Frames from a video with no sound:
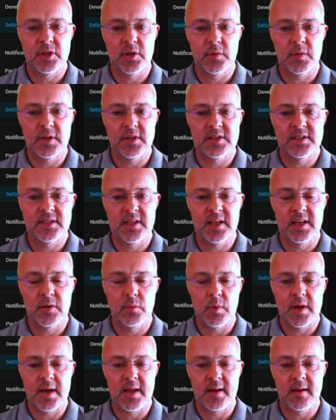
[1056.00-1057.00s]
do is see
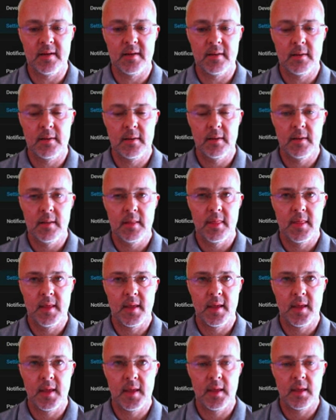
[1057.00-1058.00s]
when
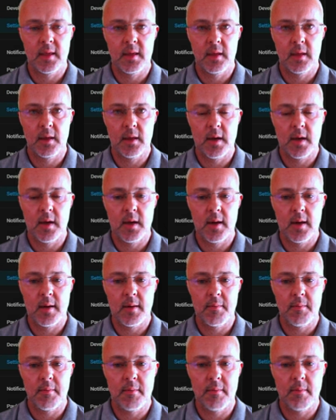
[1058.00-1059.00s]
the
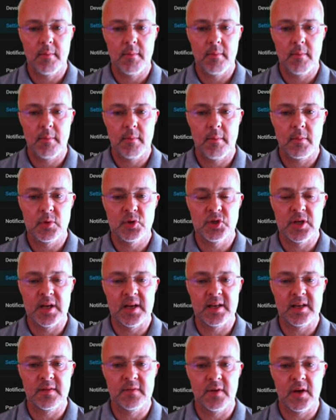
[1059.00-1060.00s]

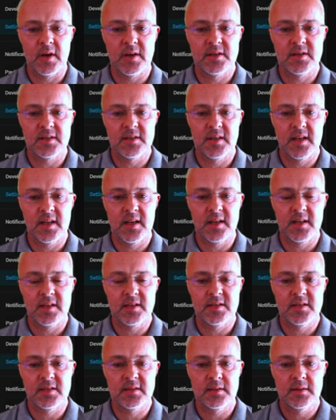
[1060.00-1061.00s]
Shelly device
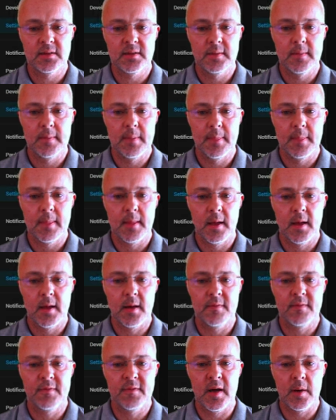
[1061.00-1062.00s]
needs a
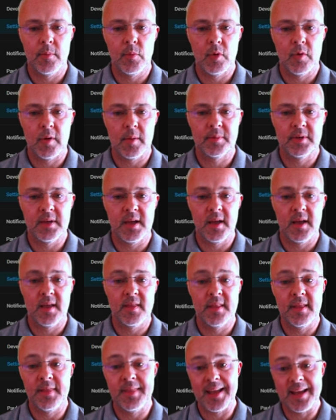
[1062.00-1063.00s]
firmware update, and
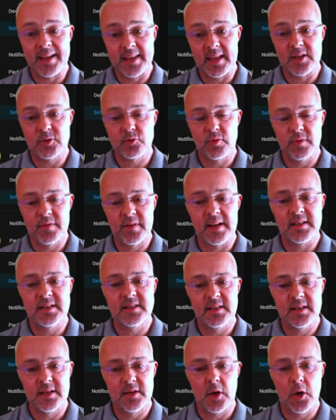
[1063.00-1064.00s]
then that gets
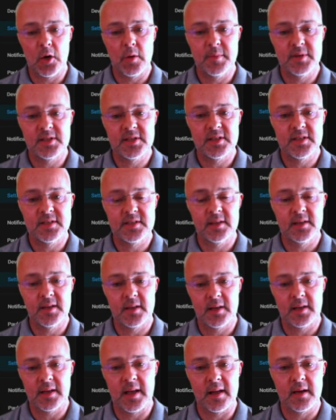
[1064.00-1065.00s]
reflected in Home Assistant,
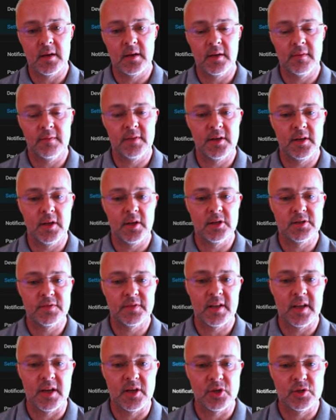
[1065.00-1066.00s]
and I get a lovely
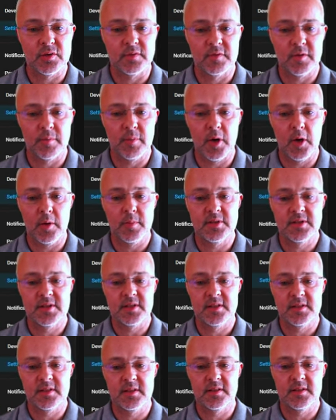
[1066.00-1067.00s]
notification from Home
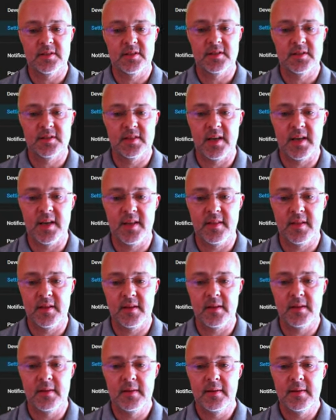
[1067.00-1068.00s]
Assistant to say that